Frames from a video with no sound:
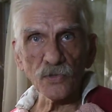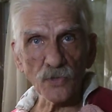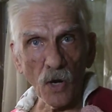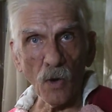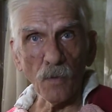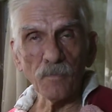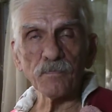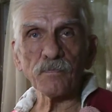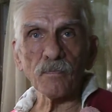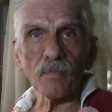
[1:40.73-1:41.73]
So
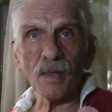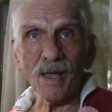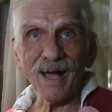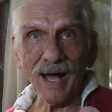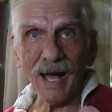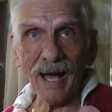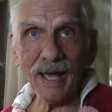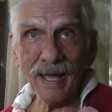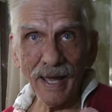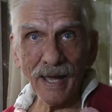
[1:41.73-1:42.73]

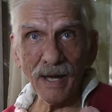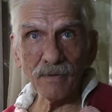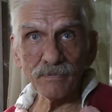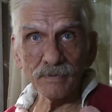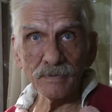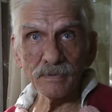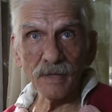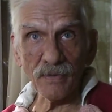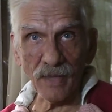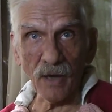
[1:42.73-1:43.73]
I have
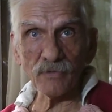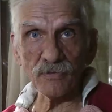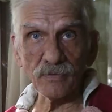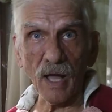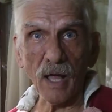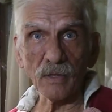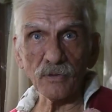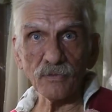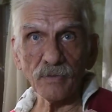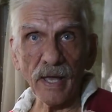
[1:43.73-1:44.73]

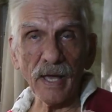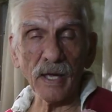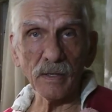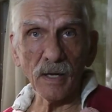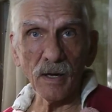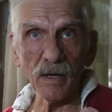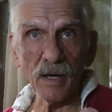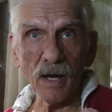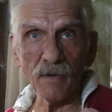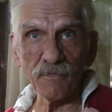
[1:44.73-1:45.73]
$1,000 at
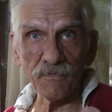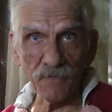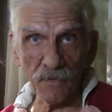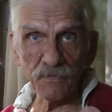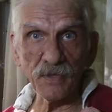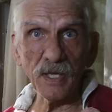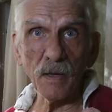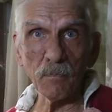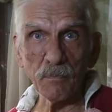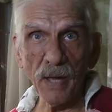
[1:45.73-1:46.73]
a 50
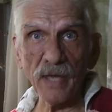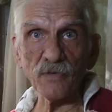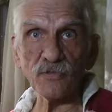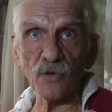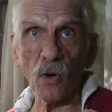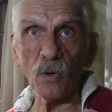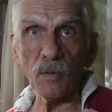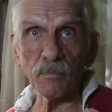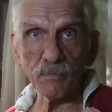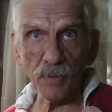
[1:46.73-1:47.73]
peso
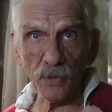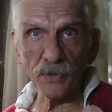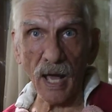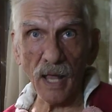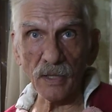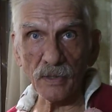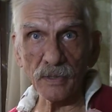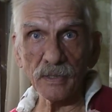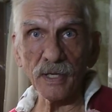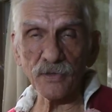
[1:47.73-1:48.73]
per
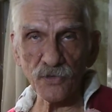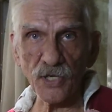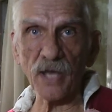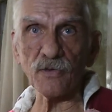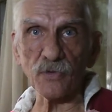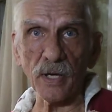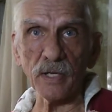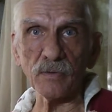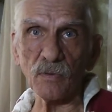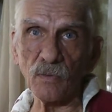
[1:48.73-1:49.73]
dollar exchange
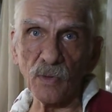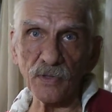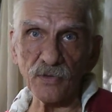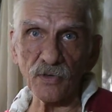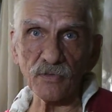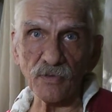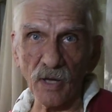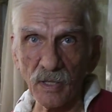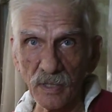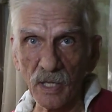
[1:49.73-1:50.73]
rate, which is
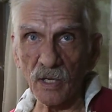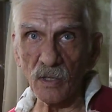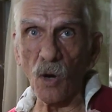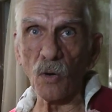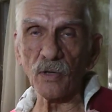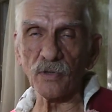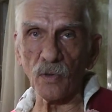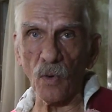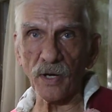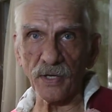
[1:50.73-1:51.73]
a little lower
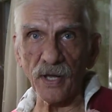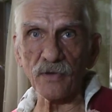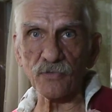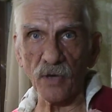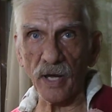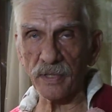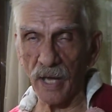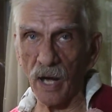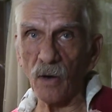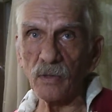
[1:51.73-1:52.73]
than what it is right
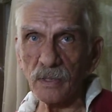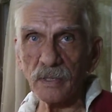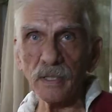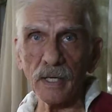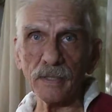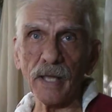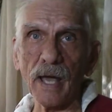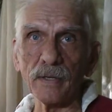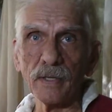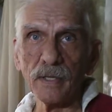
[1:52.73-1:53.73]
now, and
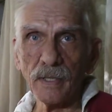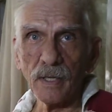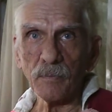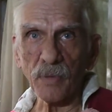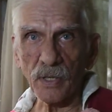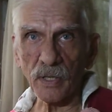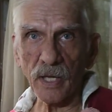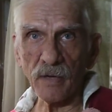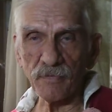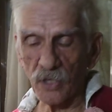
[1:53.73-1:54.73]
that, but it'll
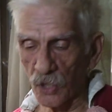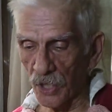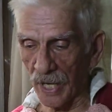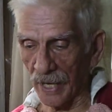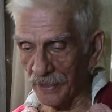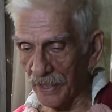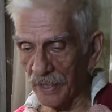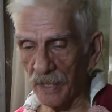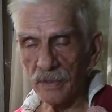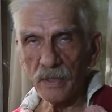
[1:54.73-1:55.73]
give you a good
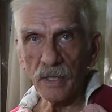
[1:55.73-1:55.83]
idea.